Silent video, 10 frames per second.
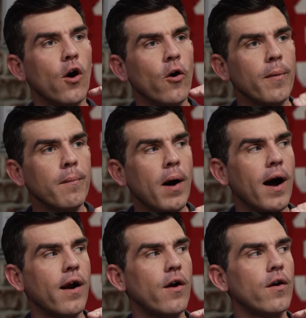Urban
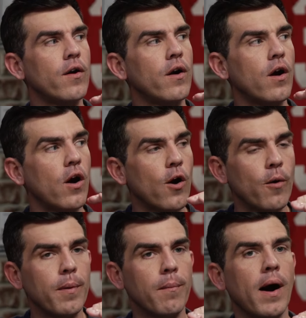Meyer,
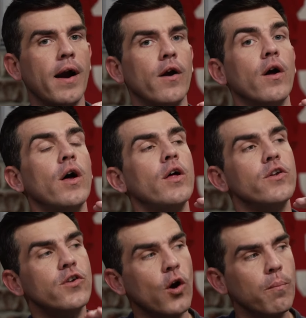Urban Meyer.
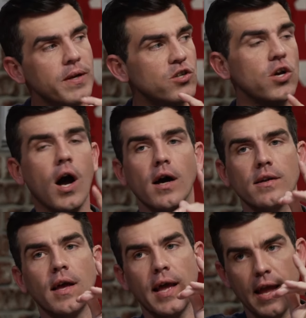Don't be
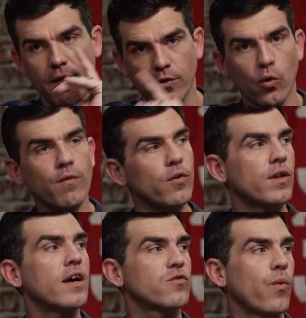shocked if Louisville
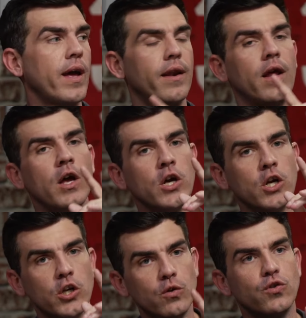does win
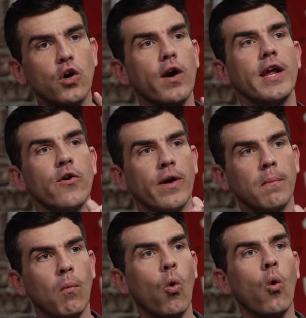you start
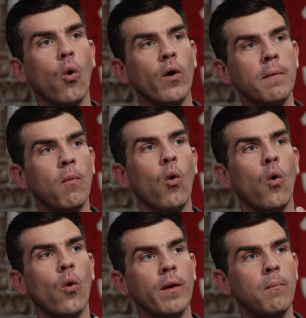hearing more and
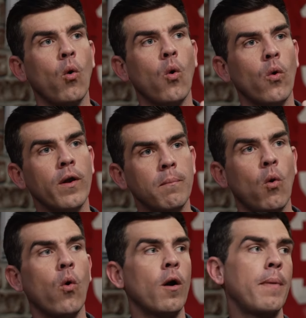more and more and
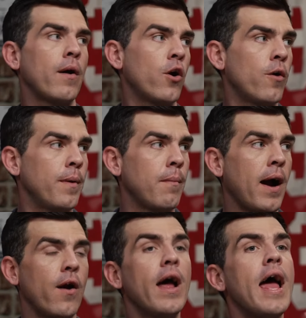more about Urban
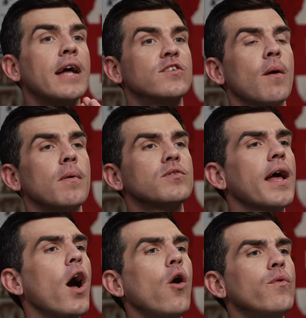Meyer. And some people
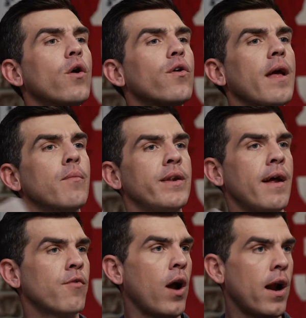say, oh, Notre Dame would
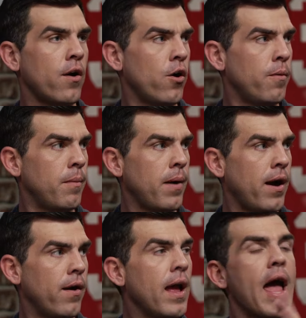never hire Urban
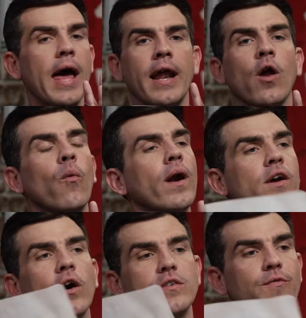Meyer. And I don't want
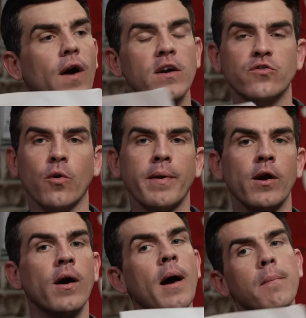to cause a firestorm
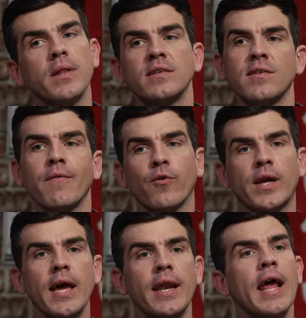here, but let's not
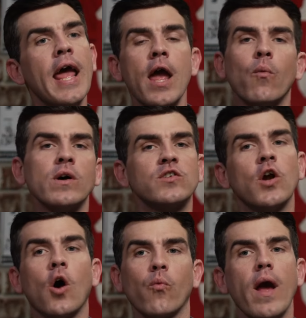forget, it wasn't
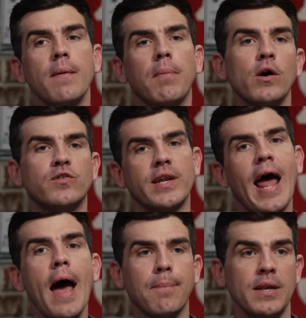all rainbows and
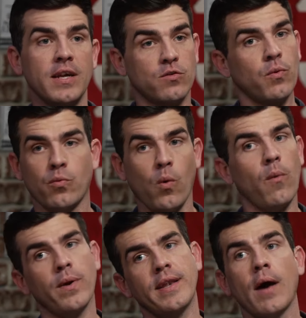happiness with
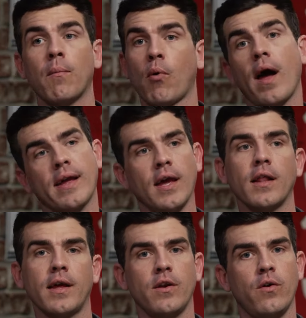what went down with Brian
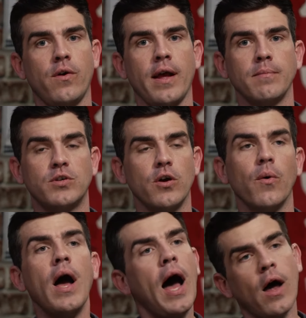Kelly at Notre Dame,
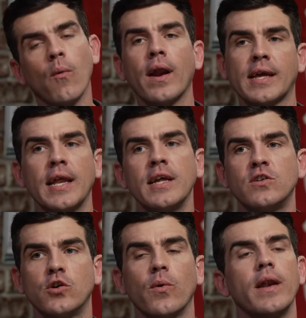too. I don't want to get
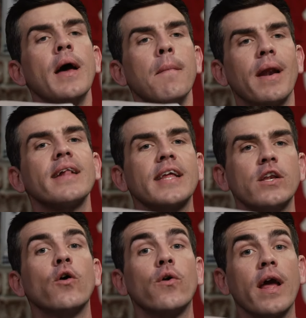into it, but I think
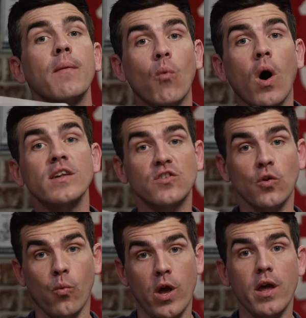Notre Dame wants
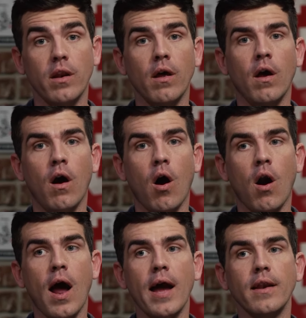to win, all
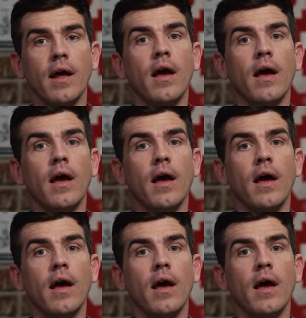right?